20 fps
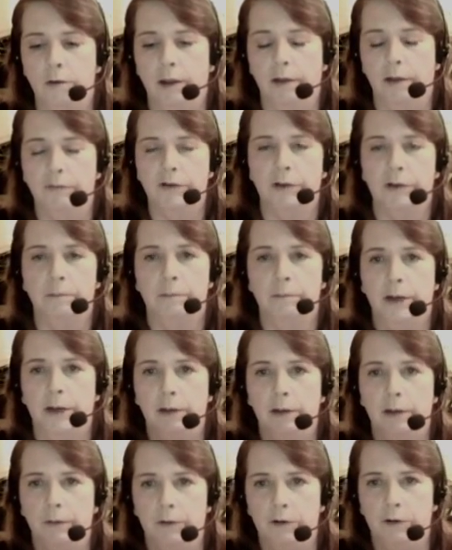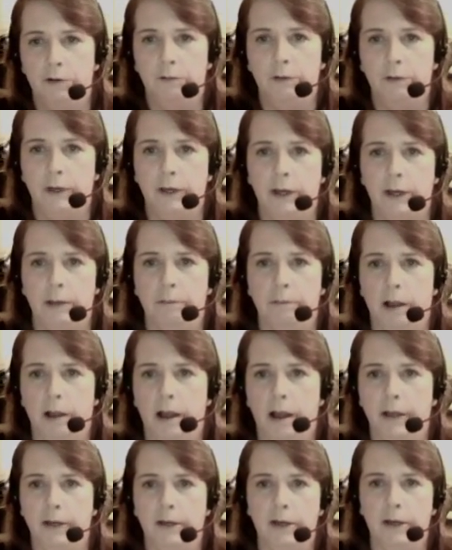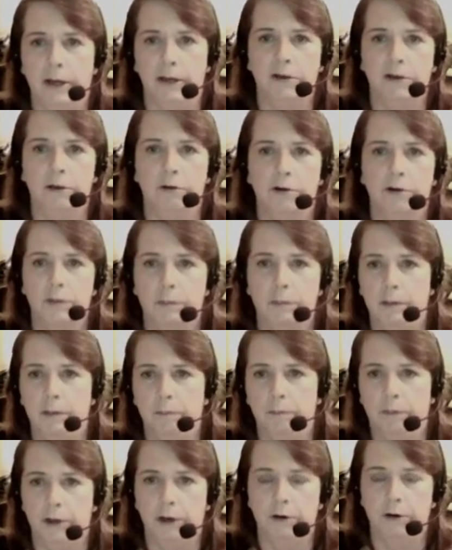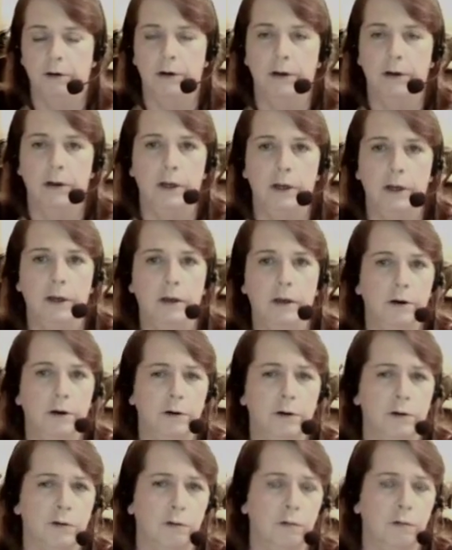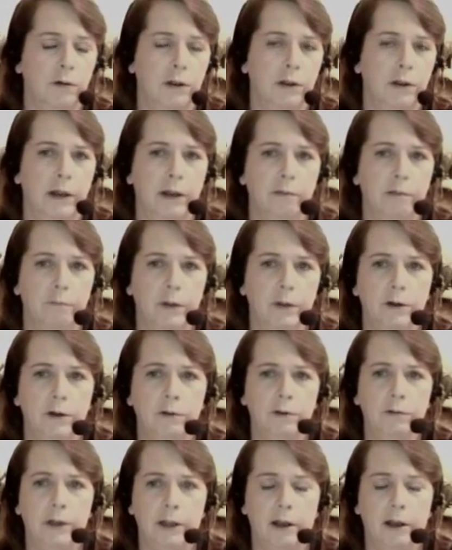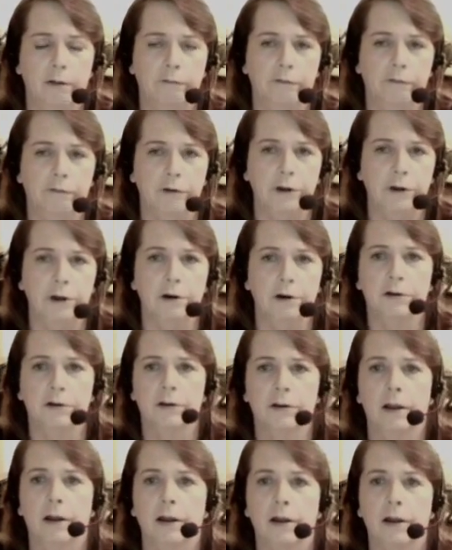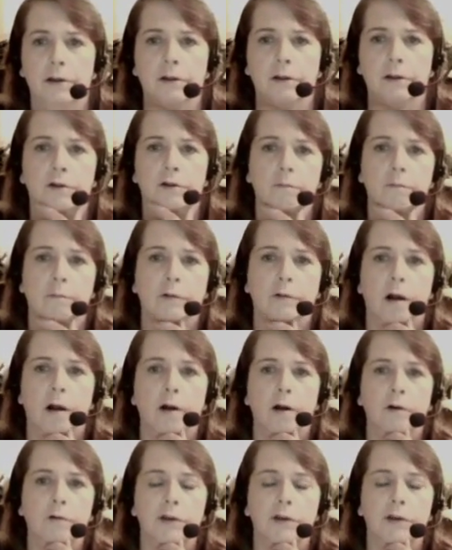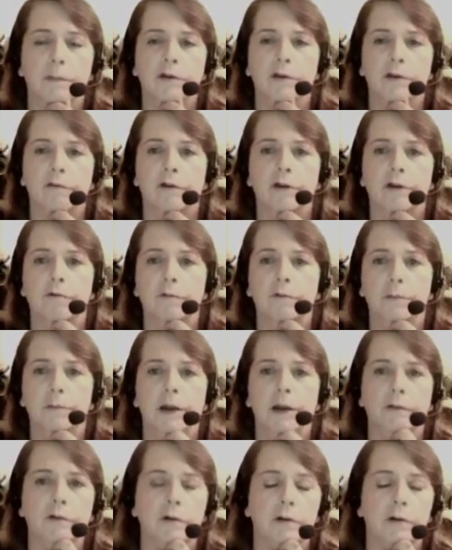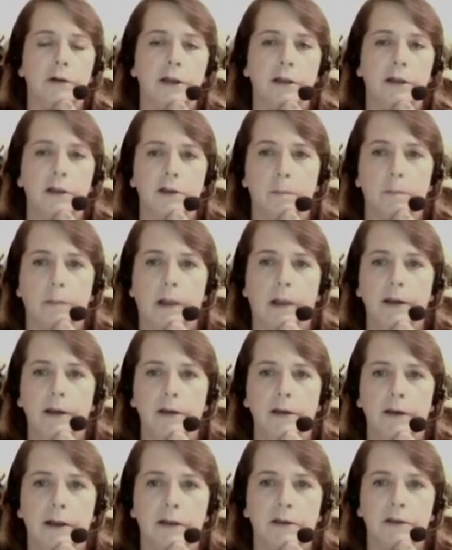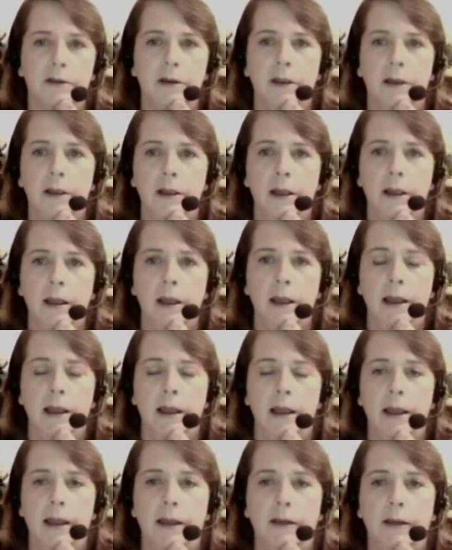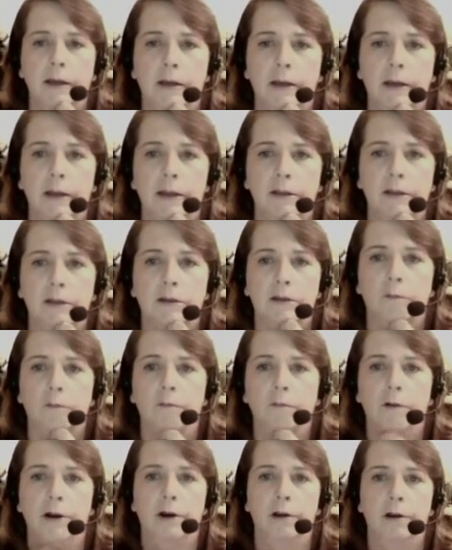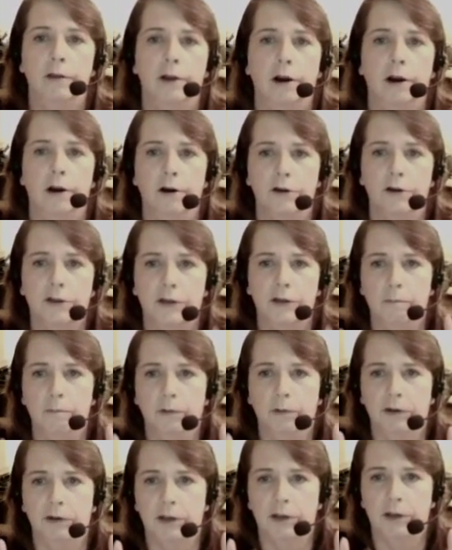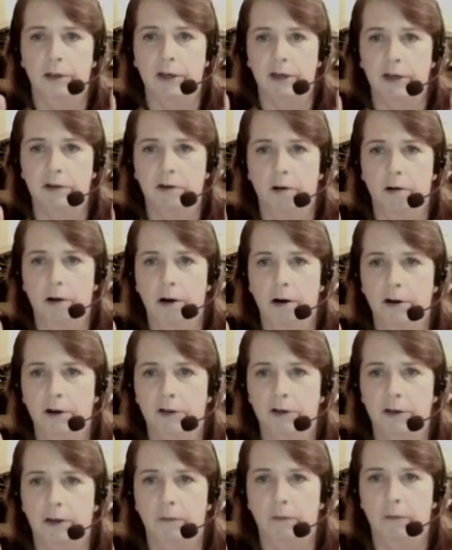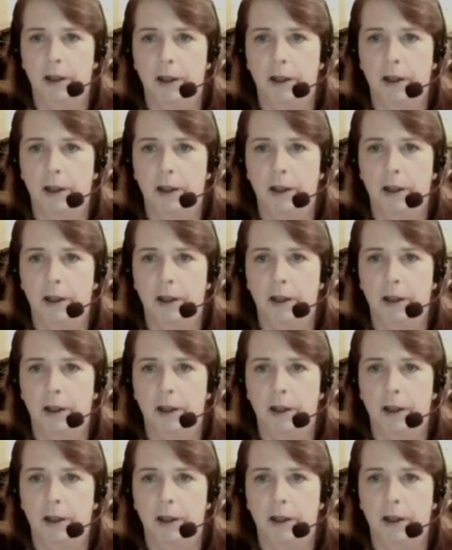have somebody doing a blind test, and there's people here in Arizona that have been doing that for years. To belong to a specific group, you have to go take this blind test, and it's where there are symbols on these cards